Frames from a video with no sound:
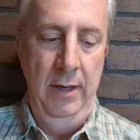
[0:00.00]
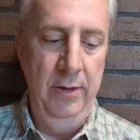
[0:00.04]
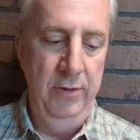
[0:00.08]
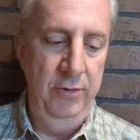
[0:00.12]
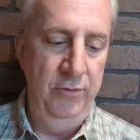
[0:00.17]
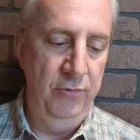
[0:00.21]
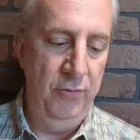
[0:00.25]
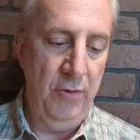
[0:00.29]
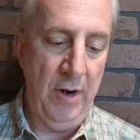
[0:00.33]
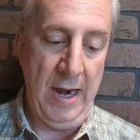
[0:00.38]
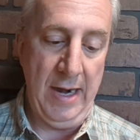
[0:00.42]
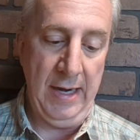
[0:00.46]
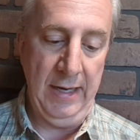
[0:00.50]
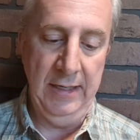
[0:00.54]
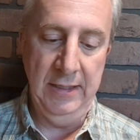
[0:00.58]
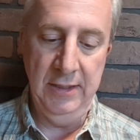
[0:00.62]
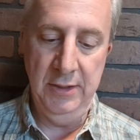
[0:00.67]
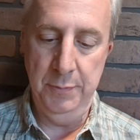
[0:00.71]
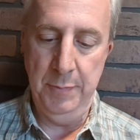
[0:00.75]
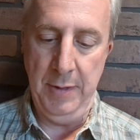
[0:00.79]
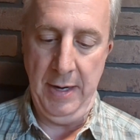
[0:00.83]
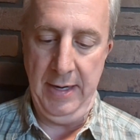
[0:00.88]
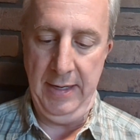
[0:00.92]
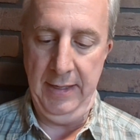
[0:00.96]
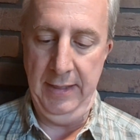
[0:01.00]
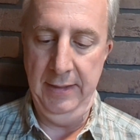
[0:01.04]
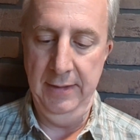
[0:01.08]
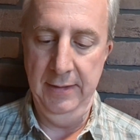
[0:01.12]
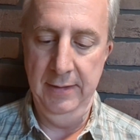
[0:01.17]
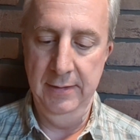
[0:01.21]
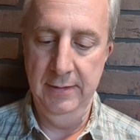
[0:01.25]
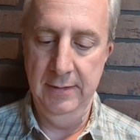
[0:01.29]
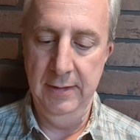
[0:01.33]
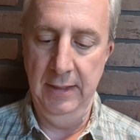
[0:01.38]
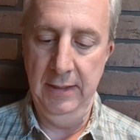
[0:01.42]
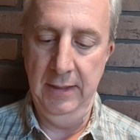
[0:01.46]
Dragon's bane,
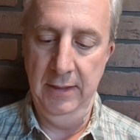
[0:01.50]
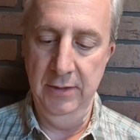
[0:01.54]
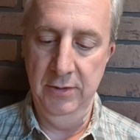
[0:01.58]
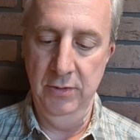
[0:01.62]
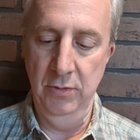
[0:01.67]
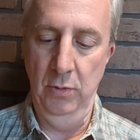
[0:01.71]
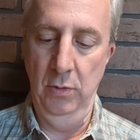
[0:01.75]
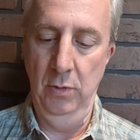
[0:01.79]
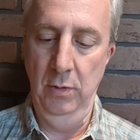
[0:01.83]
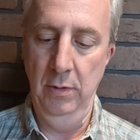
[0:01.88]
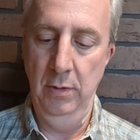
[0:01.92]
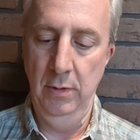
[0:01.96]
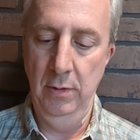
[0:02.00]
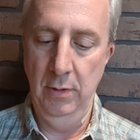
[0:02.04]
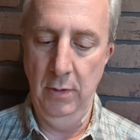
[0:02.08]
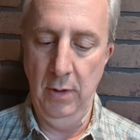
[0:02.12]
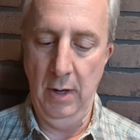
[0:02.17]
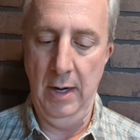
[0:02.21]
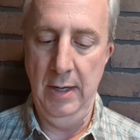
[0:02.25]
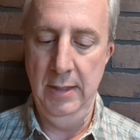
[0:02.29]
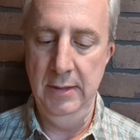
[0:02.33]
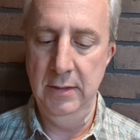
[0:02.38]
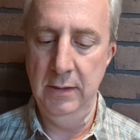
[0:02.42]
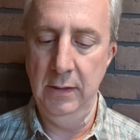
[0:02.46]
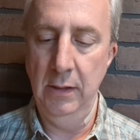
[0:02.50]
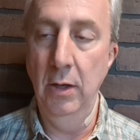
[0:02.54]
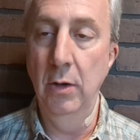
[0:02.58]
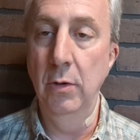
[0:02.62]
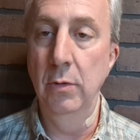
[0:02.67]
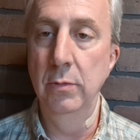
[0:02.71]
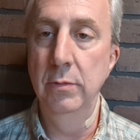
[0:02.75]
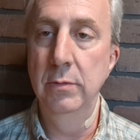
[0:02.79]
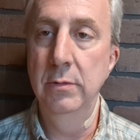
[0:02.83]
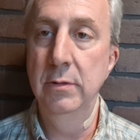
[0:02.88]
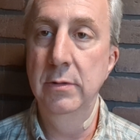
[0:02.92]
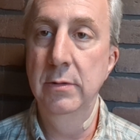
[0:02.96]
said Kazul, her eyes
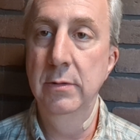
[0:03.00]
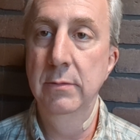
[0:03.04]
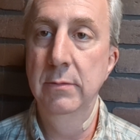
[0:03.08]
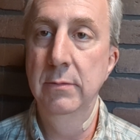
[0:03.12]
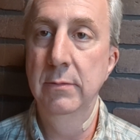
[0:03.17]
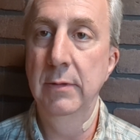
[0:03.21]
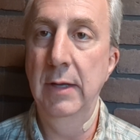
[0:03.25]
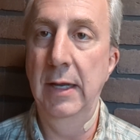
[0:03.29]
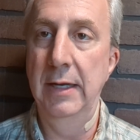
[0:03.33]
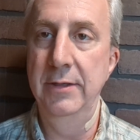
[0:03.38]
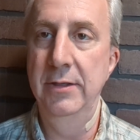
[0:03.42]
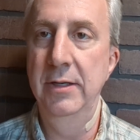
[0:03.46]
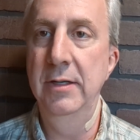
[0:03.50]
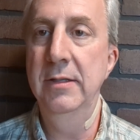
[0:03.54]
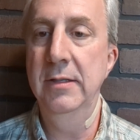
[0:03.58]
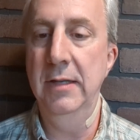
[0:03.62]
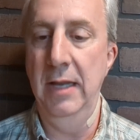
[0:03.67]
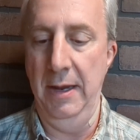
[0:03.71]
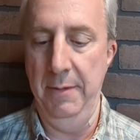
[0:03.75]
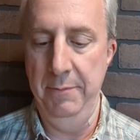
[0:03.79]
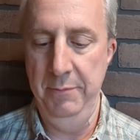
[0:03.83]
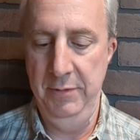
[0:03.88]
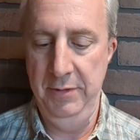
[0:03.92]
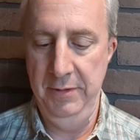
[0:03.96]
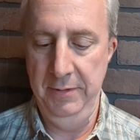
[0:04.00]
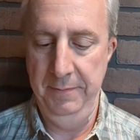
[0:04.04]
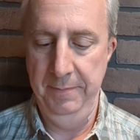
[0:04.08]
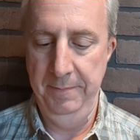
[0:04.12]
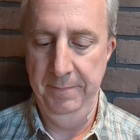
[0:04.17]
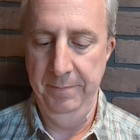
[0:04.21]
closed, and she slept.